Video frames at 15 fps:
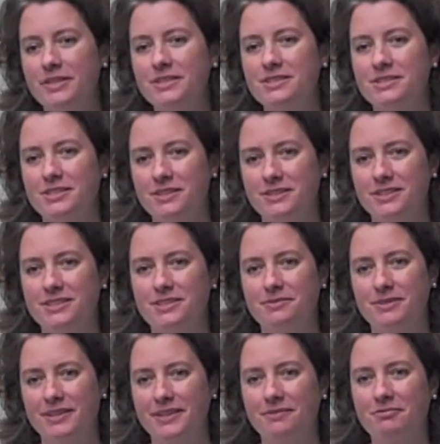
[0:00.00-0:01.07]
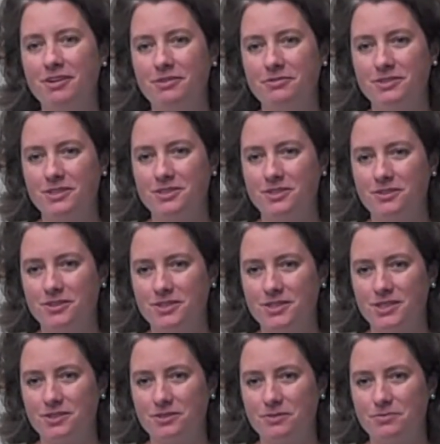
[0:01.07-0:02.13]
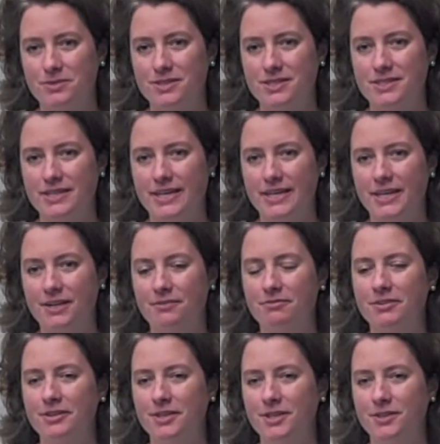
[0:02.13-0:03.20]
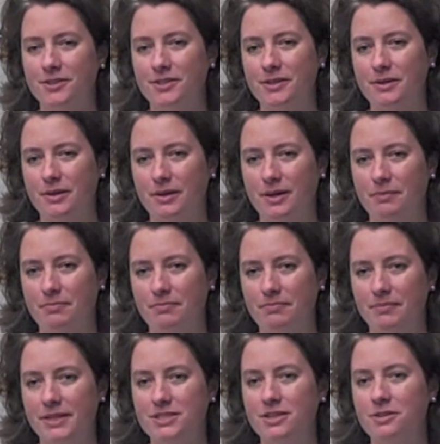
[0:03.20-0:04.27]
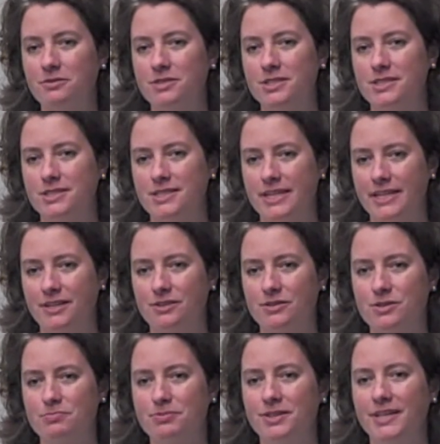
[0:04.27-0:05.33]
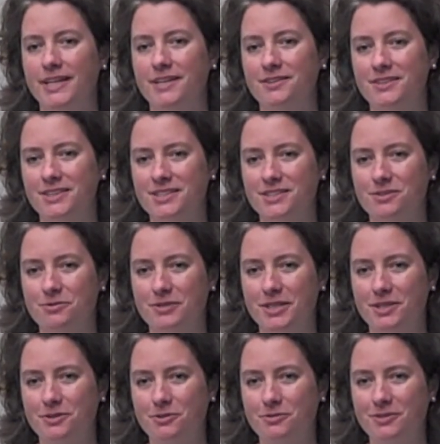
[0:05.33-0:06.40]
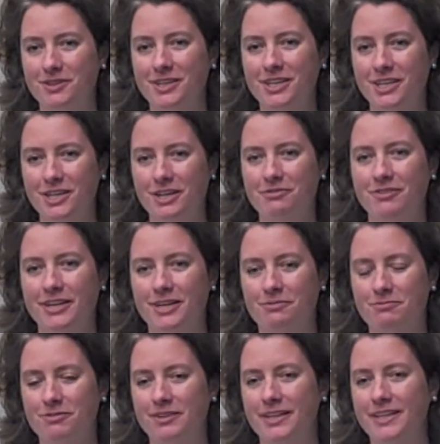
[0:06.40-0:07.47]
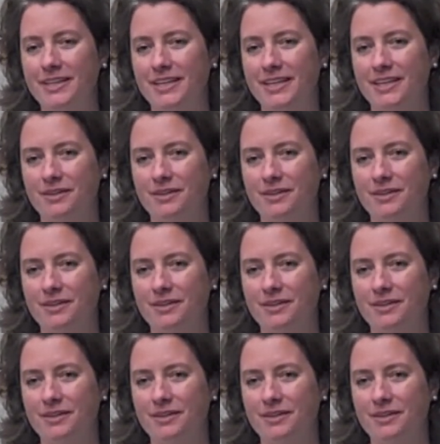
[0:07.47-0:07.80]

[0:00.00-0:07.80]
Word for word: we started to get involved with the Turner Syndrome Society very early. Um, my daughter was diagnosed prenatally, so we knew right up front